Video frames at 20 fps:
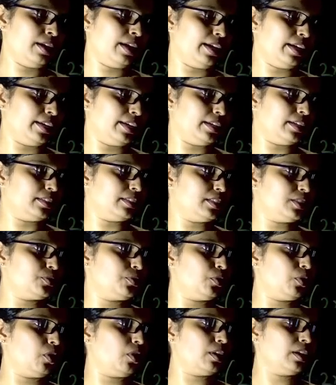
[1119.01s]
Here it is
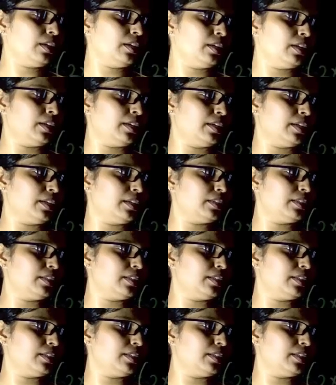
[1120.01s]
4. Here it